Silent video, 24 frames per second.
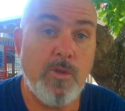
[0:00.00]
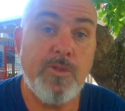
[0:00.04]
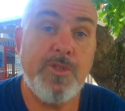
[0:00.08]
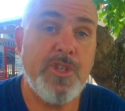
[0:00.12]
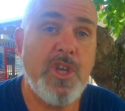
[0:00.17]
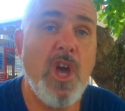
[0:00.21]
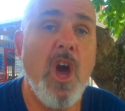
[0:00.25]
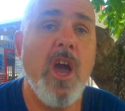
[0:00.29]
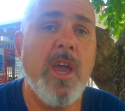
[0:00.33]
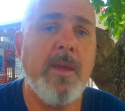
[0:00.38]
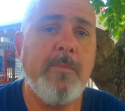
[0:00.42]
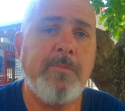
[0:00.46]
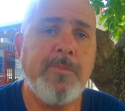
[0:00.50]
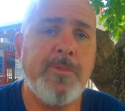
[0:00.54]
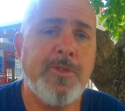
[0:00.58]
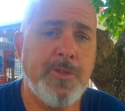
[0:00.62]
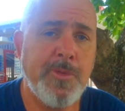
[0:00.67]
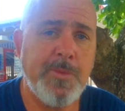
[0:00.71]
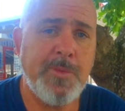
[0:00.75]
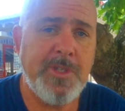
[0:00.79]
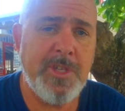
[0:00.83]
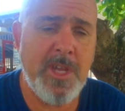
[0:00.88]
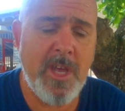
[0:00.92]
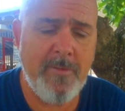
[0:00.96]
time
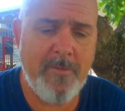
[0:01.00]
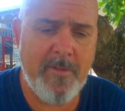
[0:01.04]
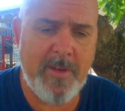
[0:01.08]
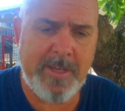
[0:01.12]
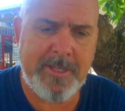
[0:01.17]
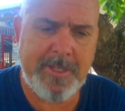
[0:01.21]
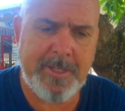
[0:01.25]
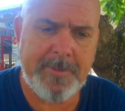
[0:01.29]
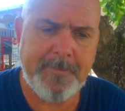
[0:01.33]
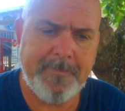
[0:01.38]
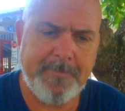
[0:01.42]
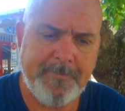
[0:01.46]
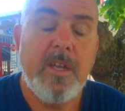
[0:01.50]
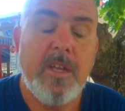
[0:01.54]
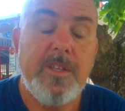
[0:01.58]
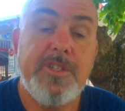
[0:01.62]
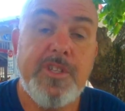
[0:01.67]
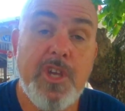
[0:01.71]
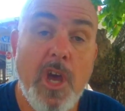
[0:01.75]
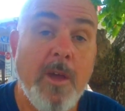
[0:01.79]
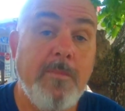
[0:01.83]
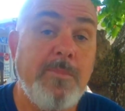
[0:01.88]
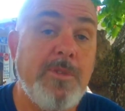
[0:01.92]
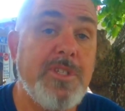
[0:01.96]
to surface.
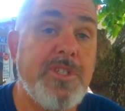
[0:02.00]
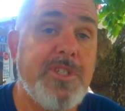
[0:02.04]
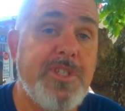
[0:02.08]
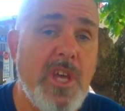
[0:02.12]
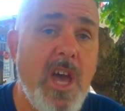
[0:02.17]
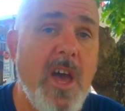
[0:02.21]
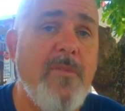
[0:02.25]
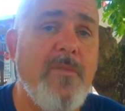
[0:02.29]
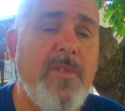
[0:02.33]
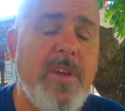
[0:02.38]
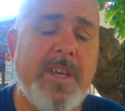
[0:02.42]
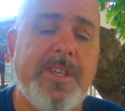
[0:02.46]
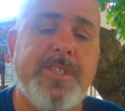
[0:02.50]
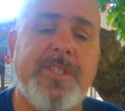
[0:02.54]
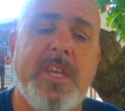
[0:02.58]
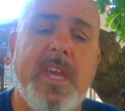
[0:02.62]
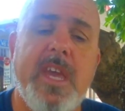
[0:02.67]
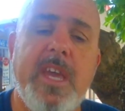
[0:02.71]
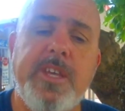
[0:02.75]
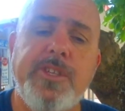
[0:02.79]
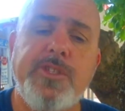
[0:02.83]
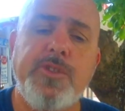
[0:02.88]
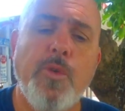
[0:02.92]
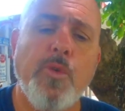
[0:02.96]
Time to surface
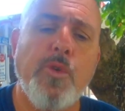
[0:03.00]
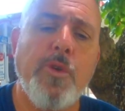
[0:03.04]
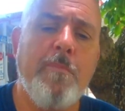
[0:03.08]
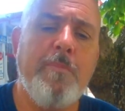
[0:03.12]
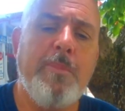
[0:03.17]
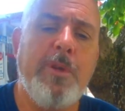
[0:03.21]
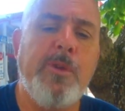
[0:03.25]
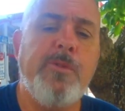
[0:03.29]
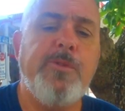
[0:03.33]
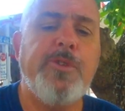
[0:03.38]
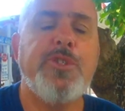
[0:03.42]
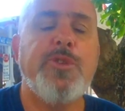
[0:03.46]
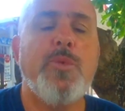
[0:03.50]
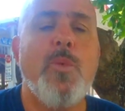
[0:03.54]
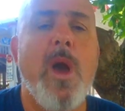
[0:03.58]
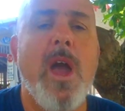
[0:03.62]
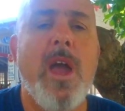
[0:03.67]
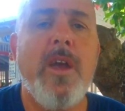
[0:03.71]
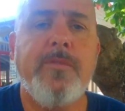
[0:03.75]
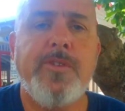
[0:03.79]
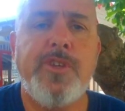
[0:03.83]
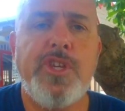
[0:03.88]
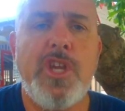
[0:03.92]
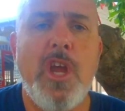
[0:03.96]
is your computer's
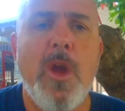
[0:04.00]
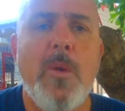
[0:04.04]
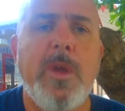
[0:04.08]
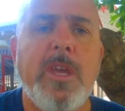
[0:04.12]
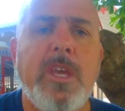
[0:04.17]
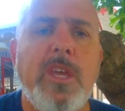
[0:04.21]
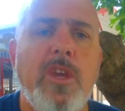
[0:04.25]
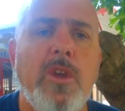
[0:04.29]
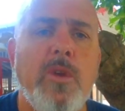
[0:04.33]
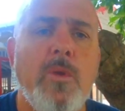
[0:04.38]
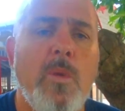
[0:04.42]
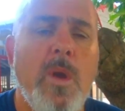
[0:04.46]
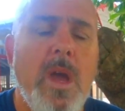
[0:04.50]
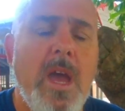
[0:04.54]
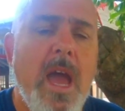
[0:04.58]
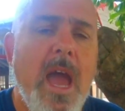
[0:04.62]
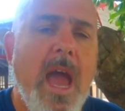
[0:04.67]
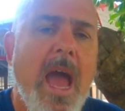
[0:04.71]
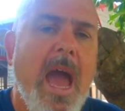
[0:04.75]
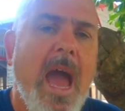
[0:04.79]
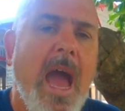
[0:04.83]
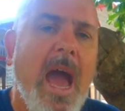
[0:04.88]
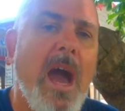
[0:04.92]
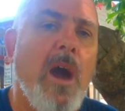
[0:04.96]
way of showing you
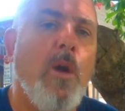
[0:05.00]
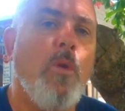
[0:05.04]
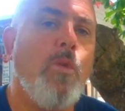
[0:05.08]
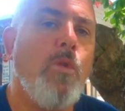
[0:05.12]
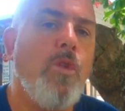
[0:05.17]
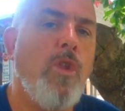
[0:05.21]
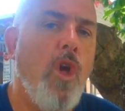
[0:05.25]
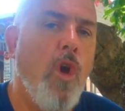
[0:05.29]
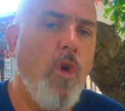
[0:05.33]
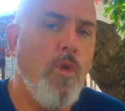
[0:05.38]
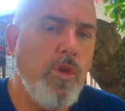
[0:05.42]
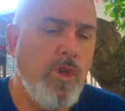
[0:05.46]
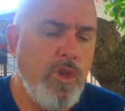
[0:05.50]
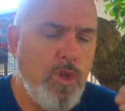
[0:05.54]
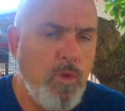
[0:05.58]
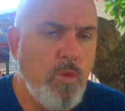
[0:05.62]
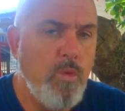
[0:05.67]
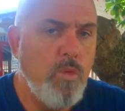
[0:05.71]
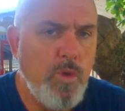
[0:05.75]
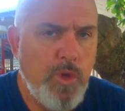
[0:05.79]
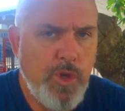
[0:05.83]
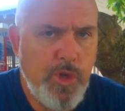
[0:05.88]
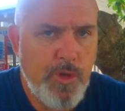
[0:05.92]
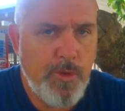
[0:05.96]
how long
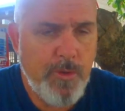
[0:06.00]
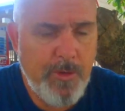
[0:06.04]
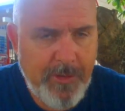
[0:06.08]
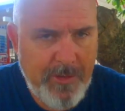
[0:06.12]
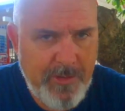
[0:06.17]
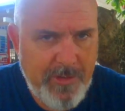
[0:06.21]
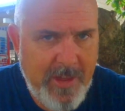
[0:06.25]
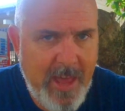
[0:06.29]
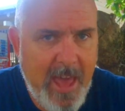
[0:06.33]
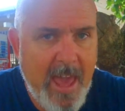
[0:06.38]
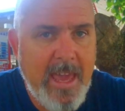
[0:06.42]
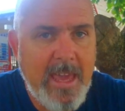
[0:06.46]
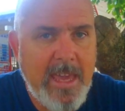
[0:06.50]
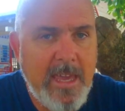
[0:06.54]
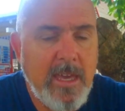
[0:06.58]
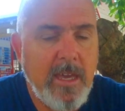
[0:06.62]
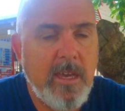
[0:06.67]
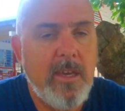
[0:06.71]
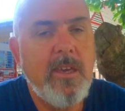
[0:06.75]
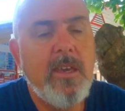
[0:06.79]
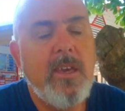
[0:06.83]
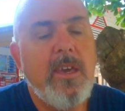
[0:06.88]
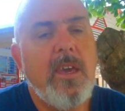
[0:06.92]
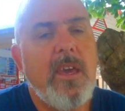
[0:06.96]
you should
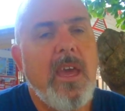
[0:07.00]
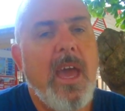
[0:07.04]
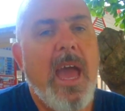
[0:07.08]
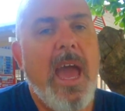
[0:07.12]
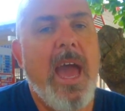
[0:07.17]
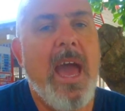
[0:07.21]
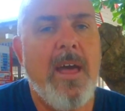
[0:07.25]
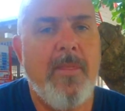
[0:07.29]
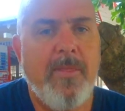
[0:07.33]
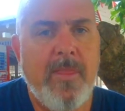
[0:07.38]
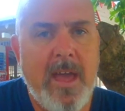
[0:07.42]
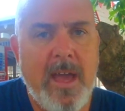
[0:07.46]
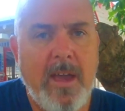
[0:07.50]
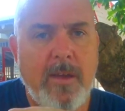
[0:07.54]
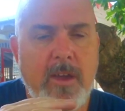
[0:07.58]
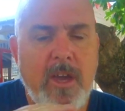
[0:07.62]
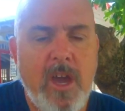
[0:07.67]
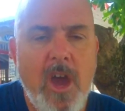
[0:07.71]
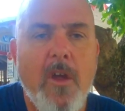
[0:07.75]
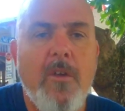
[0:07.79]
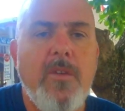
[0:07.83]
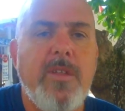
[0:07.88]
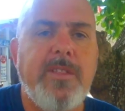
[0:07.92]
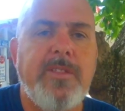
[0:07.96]
take at that
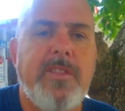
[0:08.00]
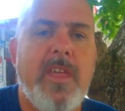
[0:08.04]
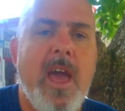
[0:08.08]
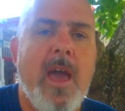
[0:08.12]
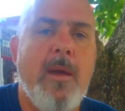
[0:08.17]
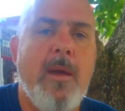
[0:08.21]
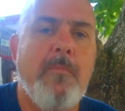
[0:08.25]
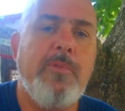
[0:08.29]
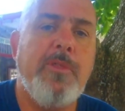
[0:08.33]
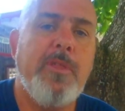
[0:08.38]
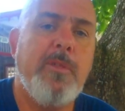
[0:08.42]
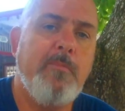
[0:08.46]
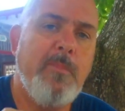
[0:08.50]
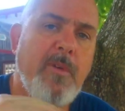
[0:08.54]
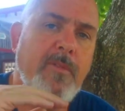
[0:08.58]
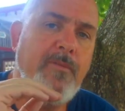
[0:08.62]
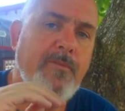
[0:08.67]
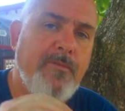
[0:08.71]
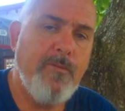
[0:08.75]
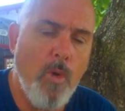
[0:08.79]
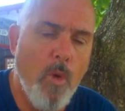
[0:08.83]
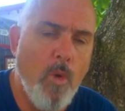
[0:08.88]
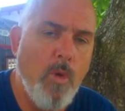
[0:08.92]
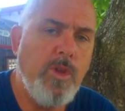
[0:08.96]
current depth
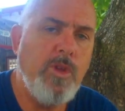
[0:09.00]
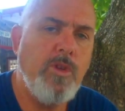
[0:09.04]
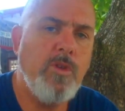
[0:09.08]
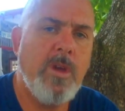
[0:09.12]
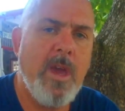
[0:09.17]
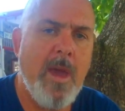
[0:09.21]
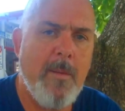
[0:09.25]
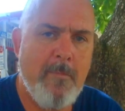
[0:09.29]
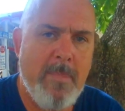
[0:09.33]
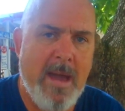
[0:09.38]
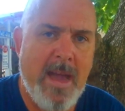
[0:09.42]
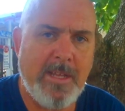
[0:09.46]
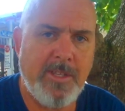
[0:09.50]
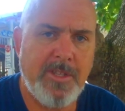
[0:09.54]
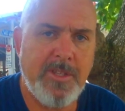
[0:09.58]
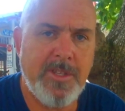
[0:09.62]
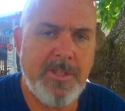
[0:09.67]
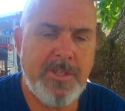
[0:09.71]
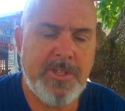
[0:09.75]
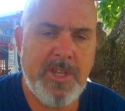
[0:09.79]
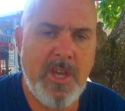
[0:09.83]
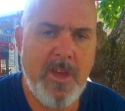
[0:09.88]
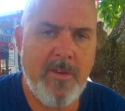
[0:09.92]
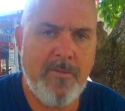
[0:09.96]
before you get back to the
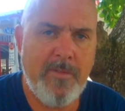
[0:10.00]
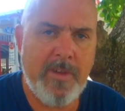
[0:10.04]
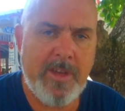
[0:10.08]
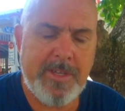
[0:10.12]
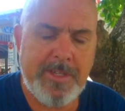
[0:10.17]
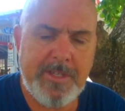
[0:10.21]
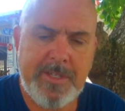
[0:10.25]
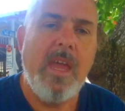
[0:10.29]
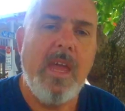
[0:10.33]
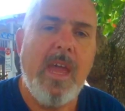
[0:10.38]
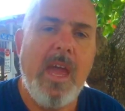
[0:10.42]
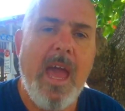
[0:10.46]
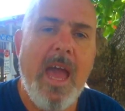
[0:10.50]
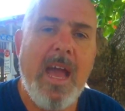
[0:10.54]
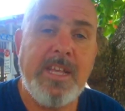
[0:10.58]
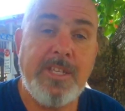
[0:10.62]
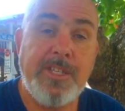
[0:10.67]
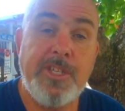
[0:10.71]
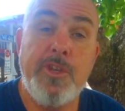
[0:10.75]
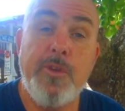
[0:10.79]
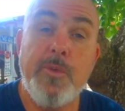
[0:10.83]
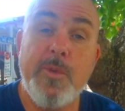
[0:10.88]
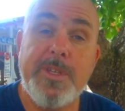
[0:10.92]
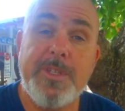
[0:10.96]
surface.
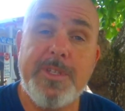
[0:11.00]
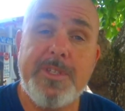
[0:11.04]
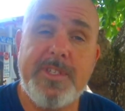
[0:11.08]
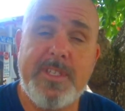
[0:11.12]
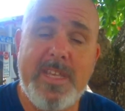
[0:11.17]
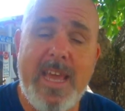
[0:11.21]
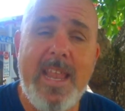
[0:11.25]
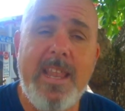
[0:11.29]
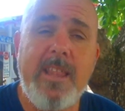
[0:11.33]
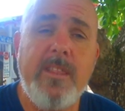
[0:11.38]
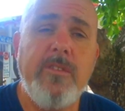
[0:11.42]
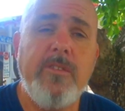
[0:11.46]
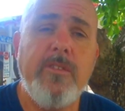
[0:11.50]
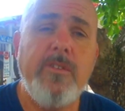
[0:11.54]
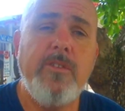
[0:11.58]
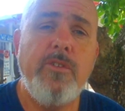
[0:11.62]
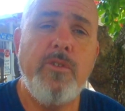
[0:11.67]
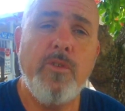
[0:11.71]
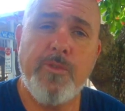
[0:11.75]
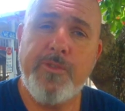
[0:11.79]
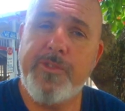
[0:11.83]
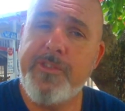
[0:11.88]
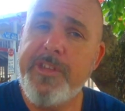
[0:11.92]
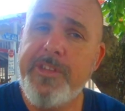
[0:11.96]
As you ascend,
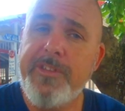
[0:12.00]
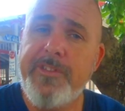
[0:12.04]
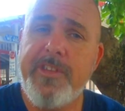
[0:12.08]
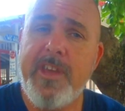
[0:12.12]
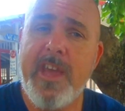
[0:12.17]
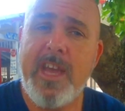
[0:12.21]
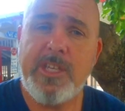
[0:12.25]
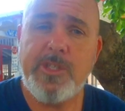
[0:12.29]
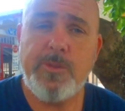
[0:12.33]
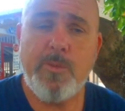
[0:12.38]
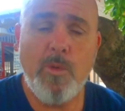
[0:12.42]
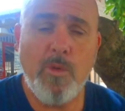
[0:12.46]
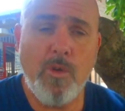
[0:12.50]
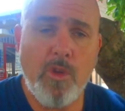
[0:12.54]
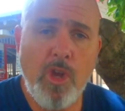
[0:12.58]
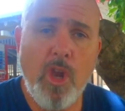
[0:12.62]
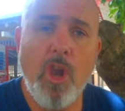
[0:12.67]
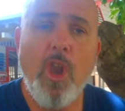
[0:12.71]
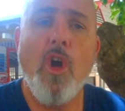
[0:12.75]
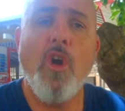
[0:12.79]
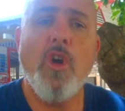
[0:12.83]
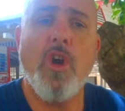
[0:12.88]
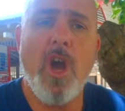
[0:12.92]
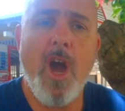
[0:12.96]
your TTS will
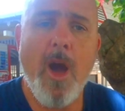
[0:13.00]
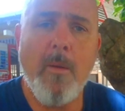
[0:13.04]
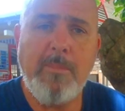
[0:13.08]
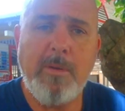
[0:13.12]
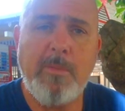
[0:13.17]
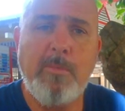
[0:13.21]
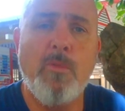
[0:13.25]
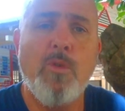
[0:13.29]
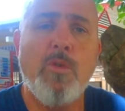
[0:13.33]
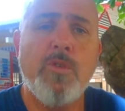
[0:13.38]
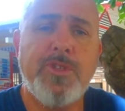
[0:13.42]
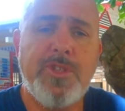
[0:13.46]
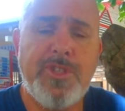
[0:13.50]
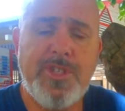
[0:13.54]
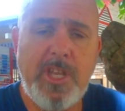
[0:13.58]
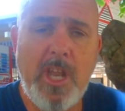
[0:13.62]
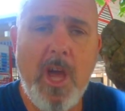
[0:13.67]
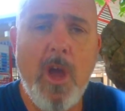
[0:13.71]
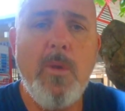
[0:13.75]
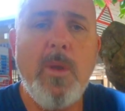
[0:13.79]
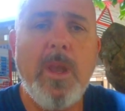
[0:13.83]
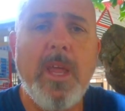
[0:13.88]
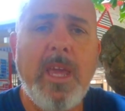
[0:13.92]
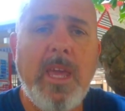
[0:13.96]
clock up more
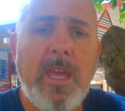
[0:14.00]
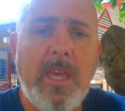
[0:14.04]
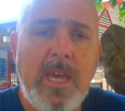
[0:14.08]
slowly